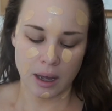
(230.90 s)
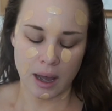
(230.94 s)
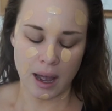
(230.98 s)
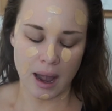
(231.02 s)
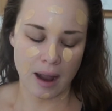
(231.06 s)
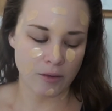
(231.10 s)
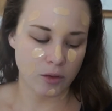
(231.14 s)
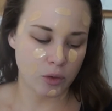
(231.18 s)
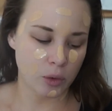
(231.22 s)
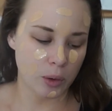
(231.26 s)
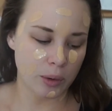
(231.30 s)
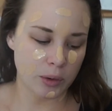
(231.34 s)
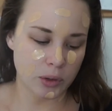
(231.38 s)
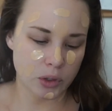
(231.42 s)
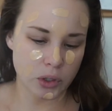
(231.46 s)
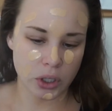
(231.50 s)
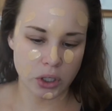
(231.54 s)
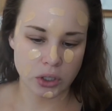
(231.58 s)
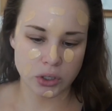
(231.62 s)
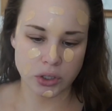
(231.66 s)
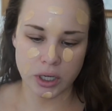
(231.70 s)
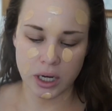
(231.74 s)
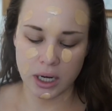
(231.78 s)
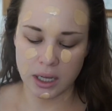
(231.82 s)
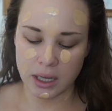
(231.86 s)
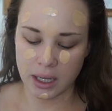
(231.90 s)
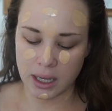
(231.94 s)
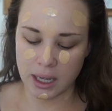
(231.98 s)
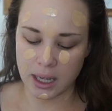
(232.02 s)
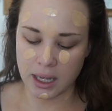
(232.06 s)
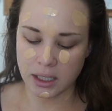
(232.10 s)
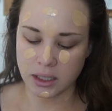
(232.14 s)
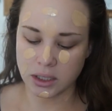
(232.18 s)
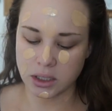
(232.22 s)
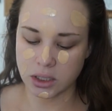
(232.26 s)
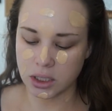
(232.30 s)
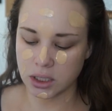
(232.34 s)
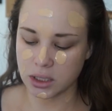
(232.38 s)
After we went trick-or-treating, the
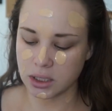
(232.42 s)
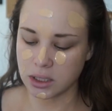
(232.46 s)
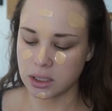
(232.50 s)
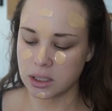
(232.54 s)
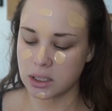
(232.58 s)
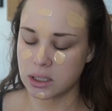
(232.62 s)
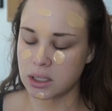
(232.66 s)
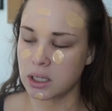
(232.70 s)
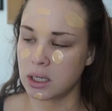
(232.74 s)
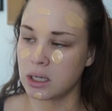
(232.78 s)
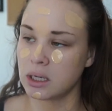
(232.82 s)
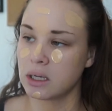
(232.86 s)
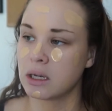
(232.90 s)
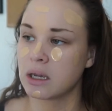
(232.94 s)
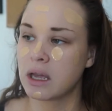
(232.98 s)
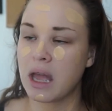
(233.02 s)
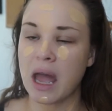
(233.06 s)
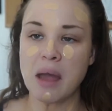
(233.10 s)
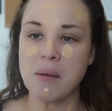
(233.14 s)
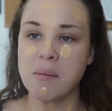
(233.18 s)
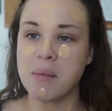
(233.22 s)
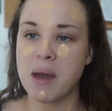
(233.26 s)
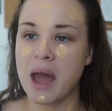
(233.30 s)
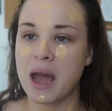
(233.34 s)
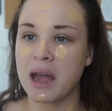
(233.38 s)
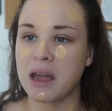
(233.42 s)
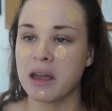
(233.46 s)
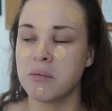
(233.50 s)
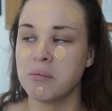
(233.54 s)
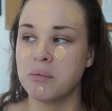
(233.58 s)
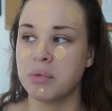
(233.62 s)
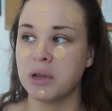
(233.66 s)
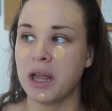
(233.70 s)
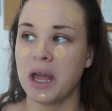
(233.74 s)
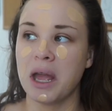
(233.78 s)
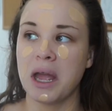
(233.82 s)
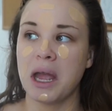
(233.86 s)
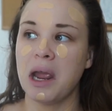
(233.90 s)
kids just came back and
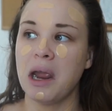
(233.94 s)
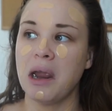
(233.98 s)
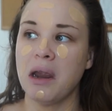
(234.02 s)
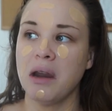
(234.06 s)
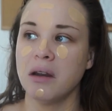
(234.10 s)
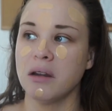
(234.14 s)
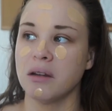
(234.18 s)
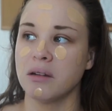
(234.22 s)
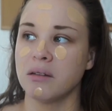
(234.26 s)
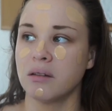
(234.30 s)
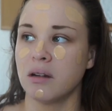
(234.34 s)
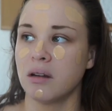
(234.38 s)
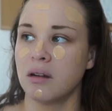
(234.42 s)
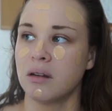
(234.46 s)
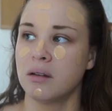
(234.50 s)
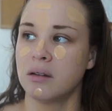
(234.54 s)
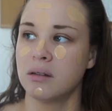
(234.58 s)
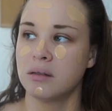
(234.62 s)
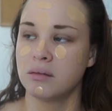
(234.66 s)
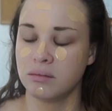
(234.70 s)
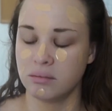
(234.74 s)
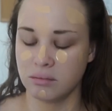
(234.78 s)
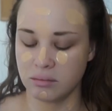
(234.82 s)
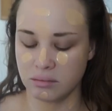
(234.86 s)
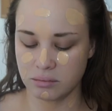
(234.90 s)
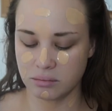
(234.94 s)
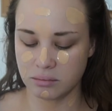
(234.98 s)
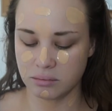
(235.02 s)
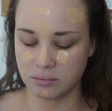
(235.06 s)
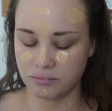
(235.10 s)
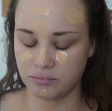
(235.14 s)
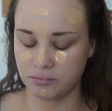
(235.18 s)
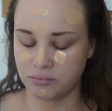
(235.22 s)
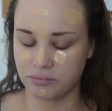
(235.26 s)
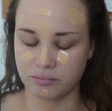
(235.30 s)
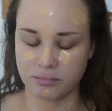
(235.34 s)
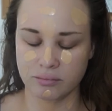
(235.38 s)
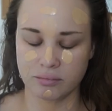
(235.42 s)
played, and
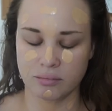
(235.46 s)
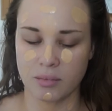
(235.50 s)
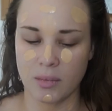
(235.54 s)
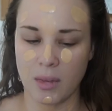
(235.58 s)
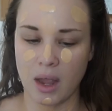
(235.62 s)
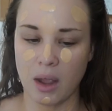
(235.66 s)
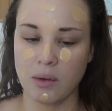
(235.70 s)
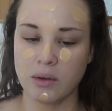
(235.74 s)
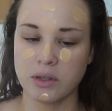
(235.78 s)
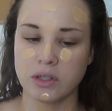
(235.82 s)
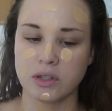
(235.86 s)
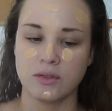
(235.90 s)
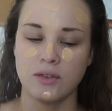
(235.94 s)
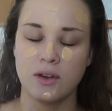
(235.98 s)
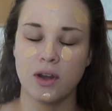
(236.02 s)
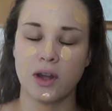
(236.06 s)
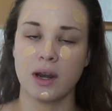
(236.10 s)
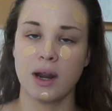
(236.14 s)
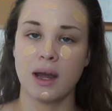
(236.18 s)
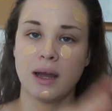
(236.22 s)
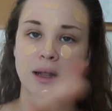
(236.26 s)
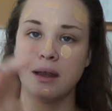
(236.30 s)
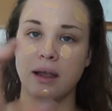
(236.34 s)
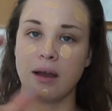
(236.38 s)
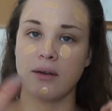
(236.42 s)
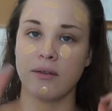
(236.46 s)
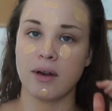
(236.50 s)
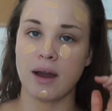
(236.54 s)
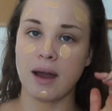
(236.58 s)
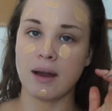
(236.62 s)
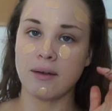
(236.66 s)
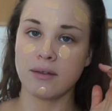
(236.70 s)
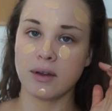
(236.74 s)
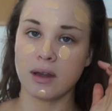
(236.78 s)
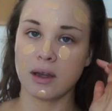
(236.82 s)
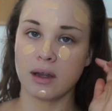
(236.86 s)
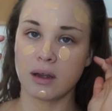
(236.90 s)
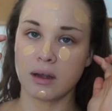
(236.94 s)
it was fun. I love
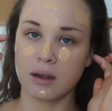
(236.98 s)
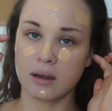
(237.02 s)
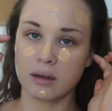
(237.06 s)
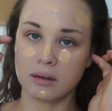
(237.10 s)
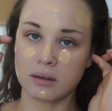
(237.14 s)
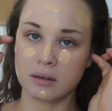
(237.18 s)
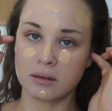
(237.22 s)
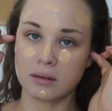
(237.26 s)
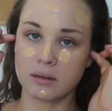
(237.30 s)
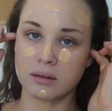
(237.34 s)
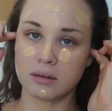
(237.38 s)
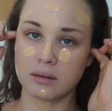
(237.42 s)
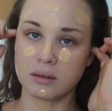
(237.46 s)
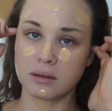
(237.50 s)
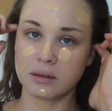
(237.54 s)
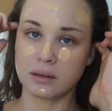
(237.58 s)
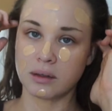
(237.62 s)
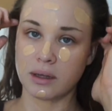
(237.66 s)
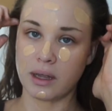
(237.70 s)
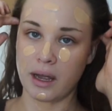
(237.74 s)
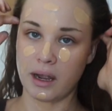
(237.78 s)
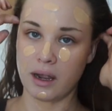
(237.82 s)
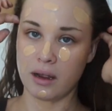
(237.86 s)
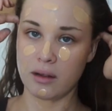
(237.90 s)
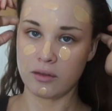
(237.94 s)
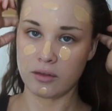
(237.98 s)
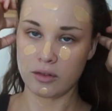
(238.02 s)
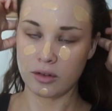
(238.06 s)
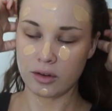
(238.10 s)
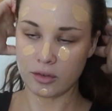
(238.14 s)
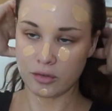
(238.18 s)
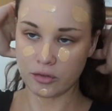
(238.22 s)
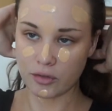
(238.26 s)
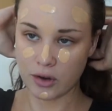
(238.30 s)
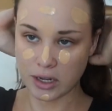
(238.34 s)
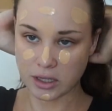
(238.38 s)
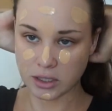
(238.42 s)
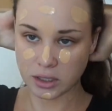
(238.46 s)
having like
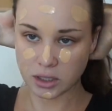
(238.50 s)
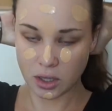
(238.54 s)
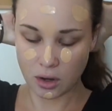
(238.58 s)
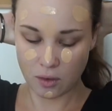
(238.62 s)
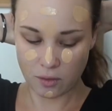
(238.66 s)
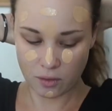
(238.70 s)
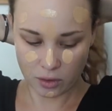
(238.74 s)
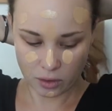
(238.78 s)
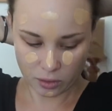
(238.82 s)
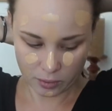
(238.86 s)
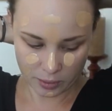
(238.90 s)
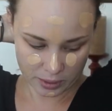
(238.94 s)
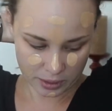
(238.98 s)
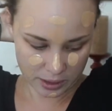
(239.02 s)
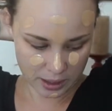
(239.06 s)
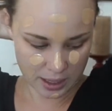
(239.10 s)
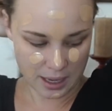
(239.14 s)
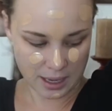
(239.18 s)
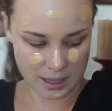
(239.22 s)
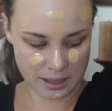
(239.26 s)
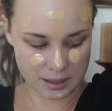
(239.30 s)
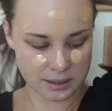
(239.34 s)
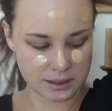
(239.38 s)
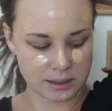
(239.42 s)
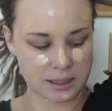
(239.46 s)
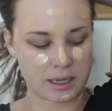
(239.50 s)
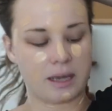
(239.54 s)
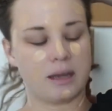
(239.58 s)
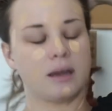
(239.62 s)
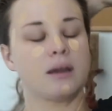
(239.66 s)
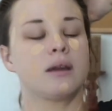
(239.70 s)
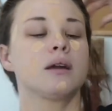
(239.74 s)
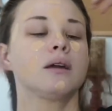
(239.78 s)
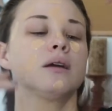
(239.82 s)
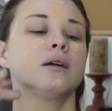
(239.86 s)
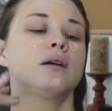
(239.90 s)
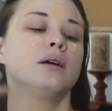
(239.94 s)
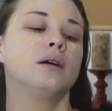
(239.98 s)
friends over with kids
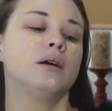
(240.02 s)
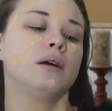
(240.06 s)
like